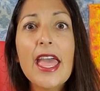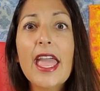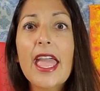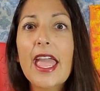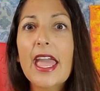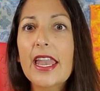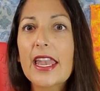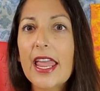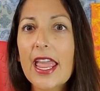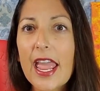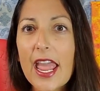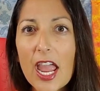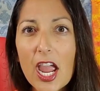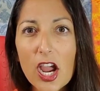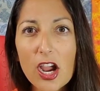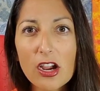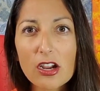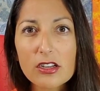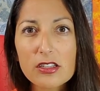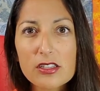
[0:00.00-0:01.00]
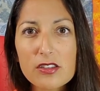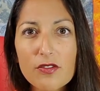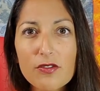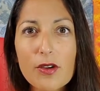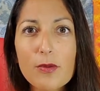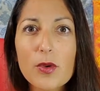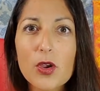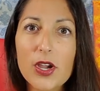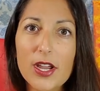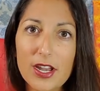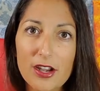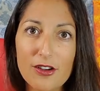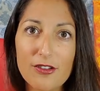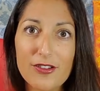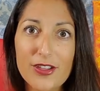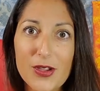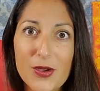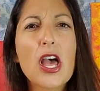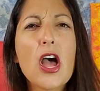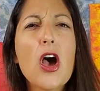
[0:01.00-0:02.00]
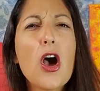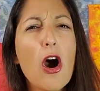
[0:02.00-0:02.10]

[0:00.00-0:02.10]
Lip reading: and errors from your interview.